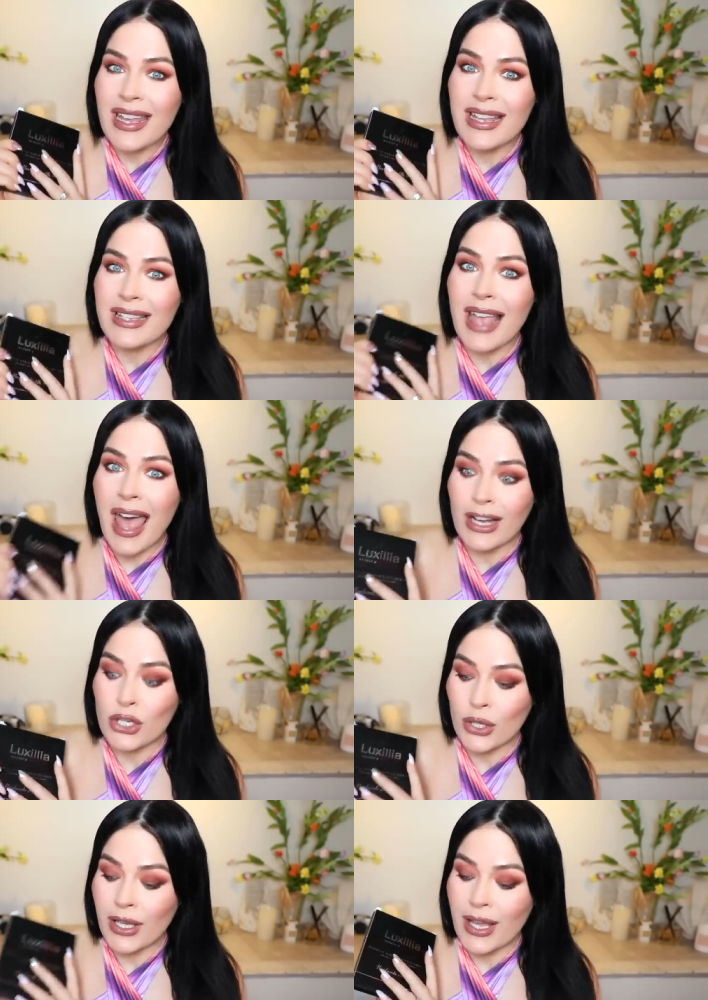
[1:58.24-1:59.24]
is
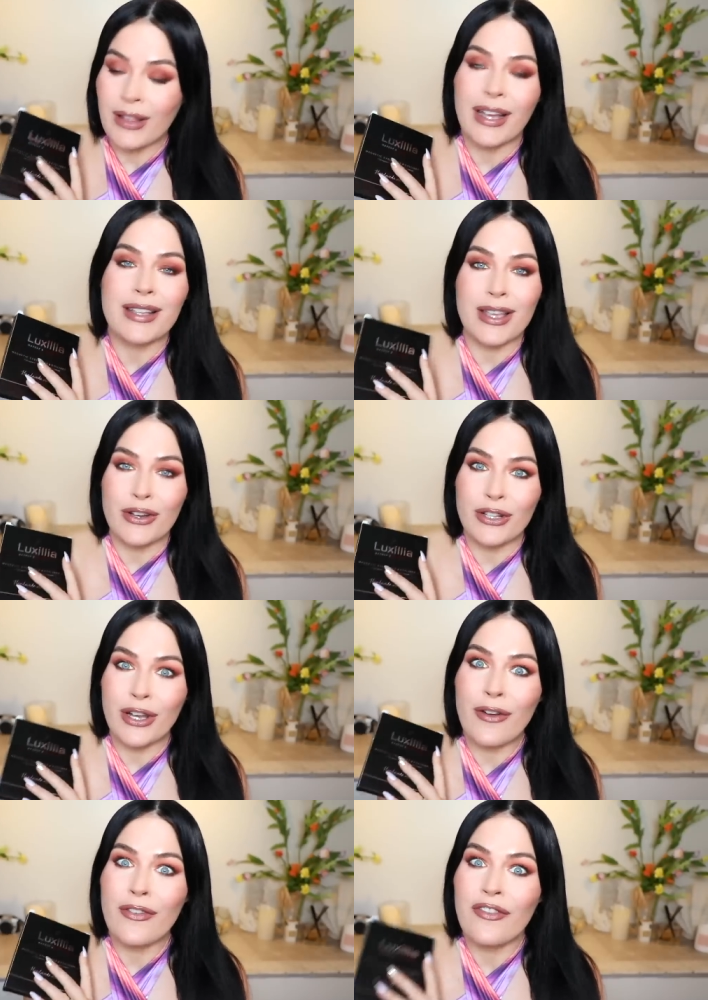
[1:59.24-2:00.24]
actually, like I said
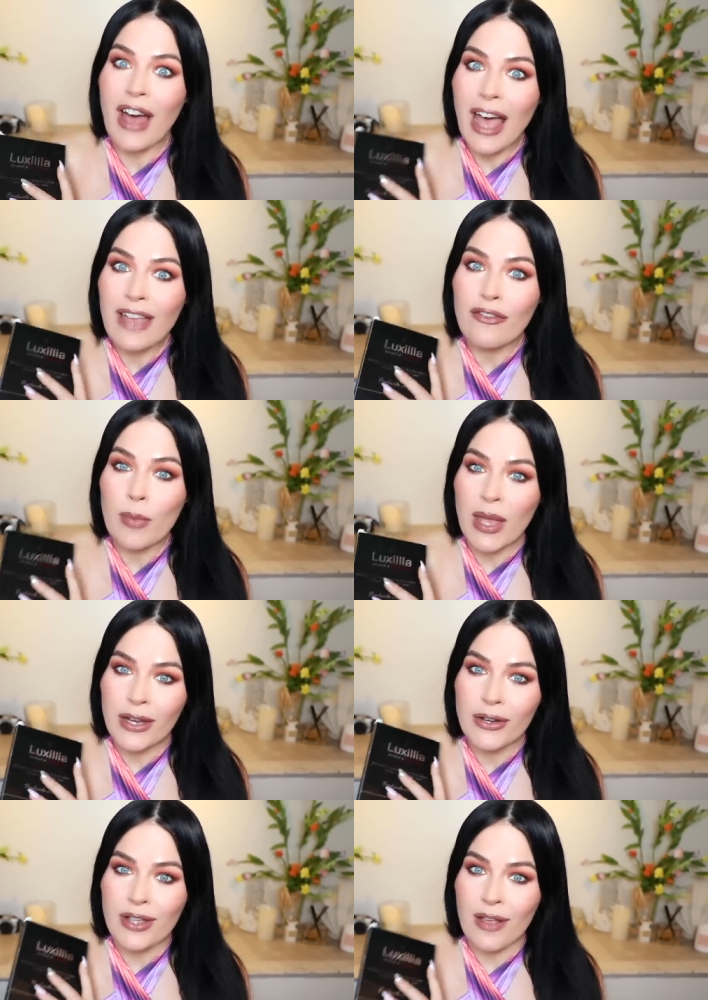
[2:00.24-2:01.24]
earlier, 5
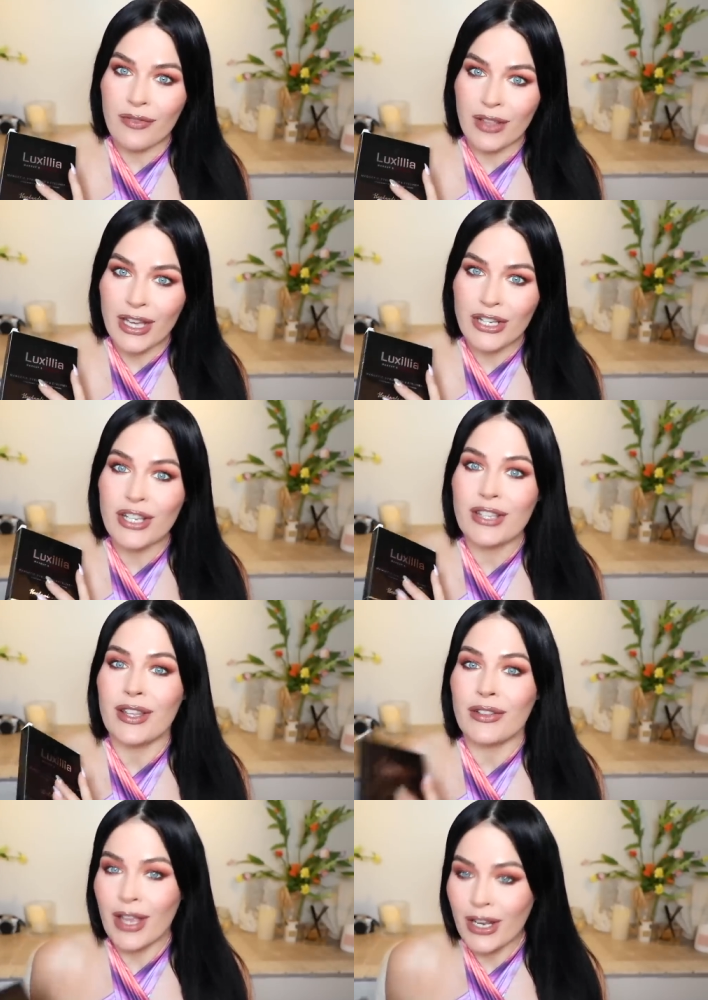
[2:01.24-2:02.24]
pairs of lashes,
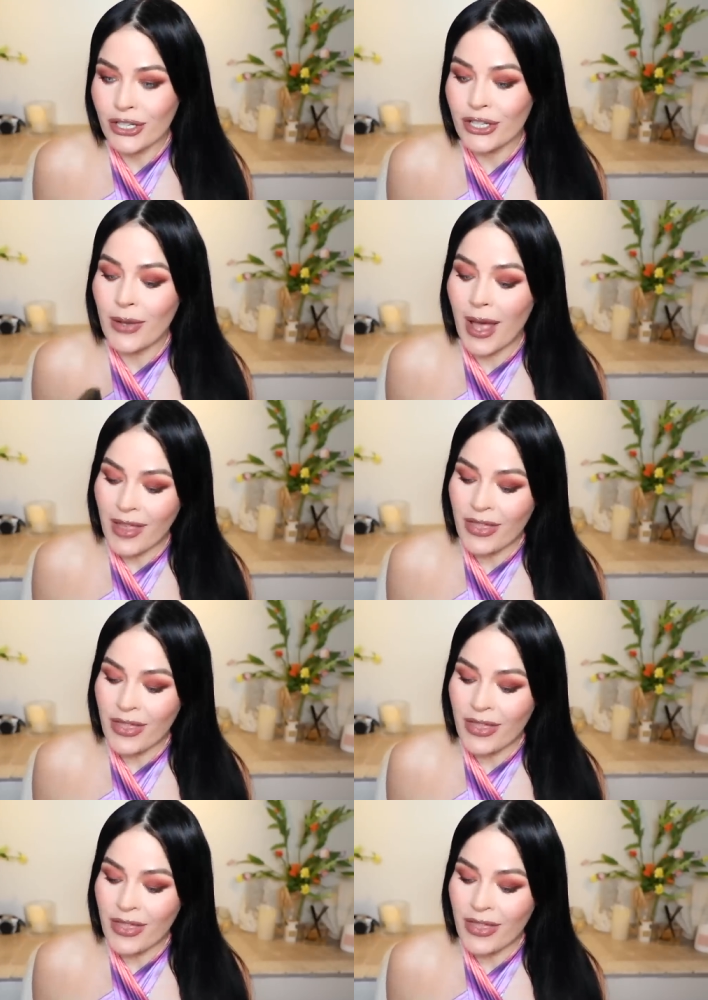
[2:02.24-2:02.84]
the lash glue and